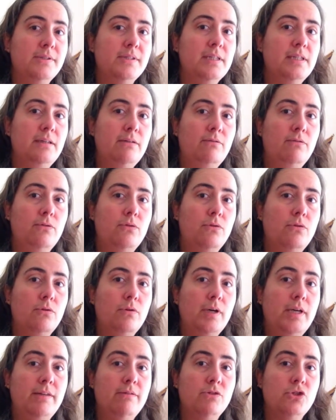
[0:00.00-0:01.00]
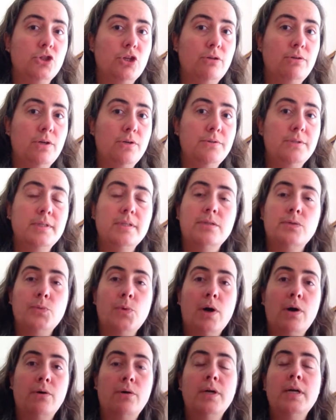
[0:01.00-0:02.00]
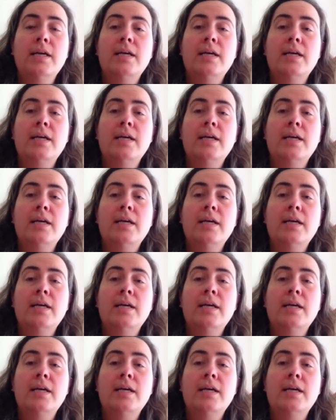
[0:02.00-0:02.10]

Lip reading: the link for in the show notes as well,